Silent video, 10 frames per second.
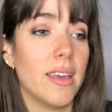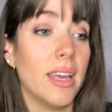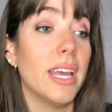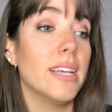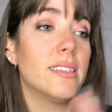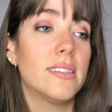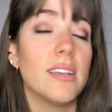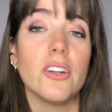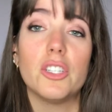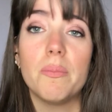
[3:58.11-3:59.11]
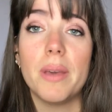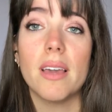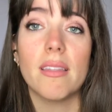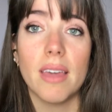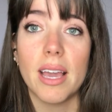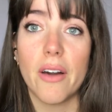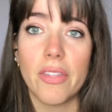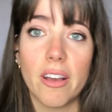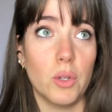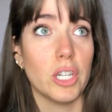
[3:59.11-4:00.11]
It is such a big thing
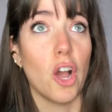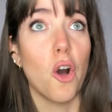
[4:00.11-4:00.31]
out there, which I